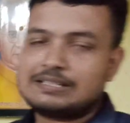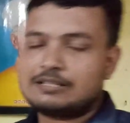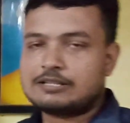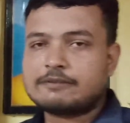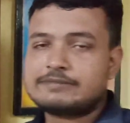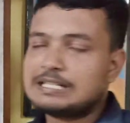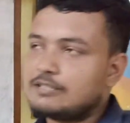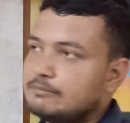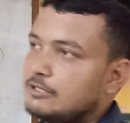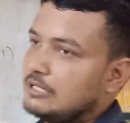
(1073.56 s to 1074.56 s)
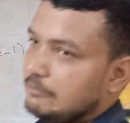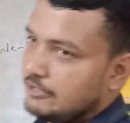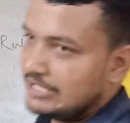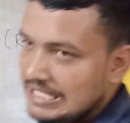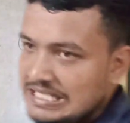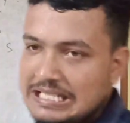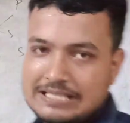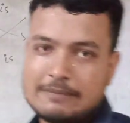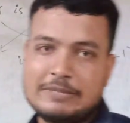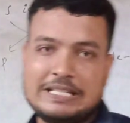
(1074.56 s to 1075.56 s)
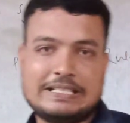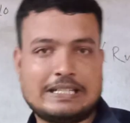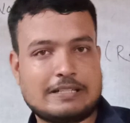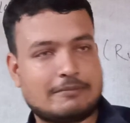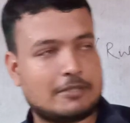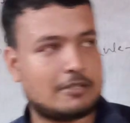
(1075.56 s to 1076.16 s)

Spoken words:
the subject of the convertant is the predicate of the